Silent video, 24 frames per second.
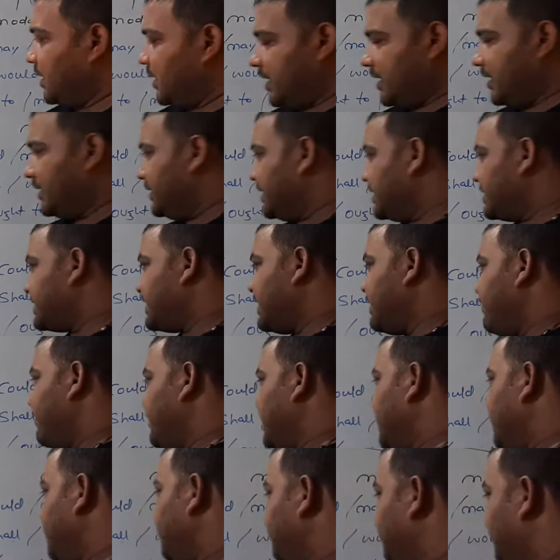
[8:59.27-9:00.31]
In the same
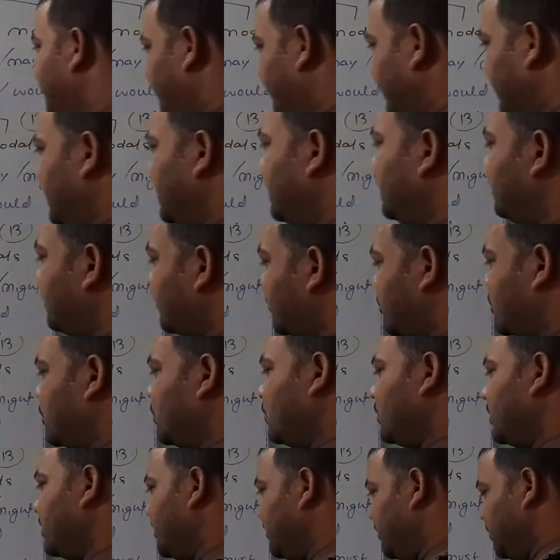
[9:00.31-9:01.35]
way, will,
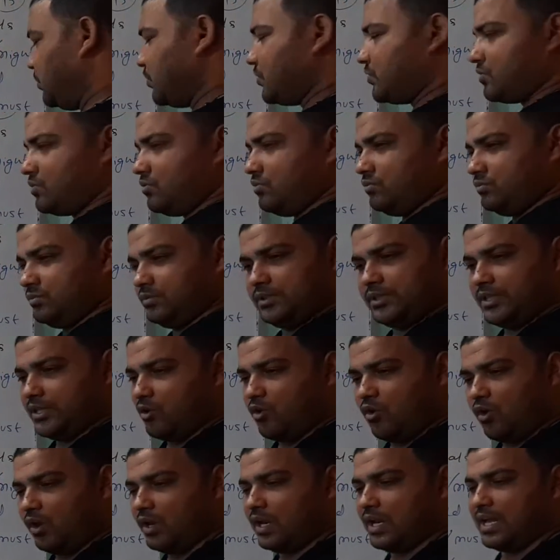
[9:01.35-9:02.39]
should, used to, they
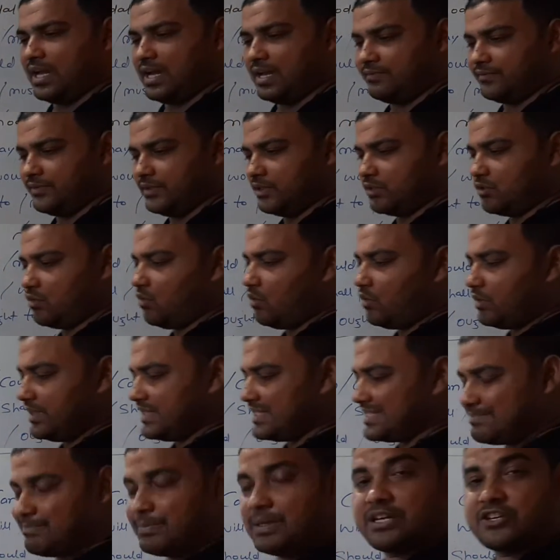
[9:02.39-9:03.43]
all have their own
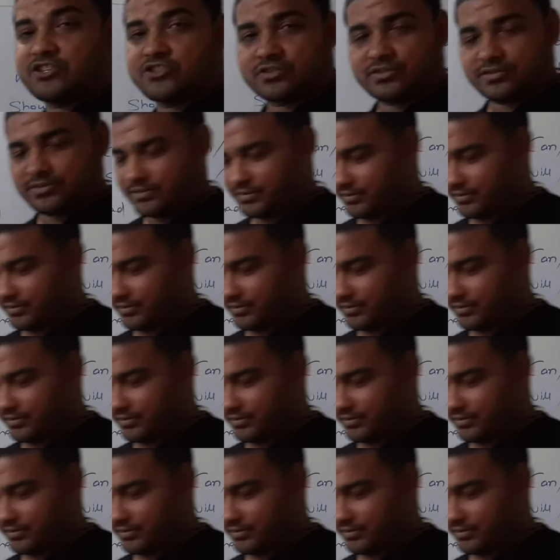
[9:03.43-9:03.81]
expressions.